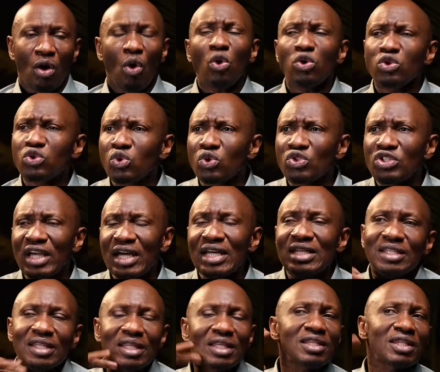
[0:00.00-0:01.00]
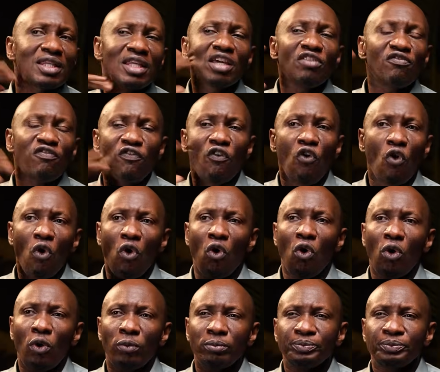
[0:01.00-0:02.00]
Also just this thing
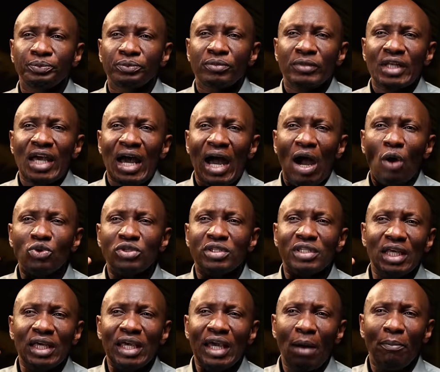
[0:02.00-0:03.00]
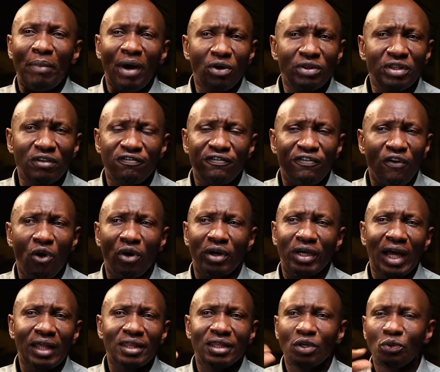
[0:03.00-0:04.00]
for, I would say, about the
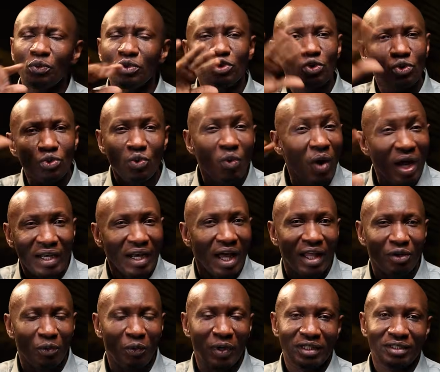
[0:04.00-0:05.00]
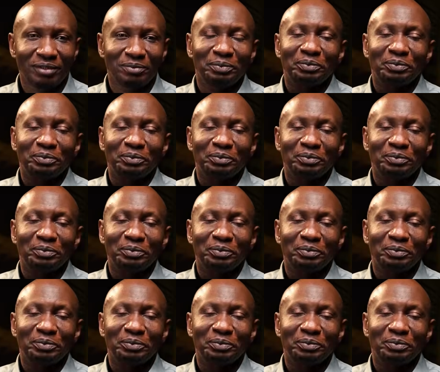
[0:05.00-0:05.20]
phone, I think we should do another one.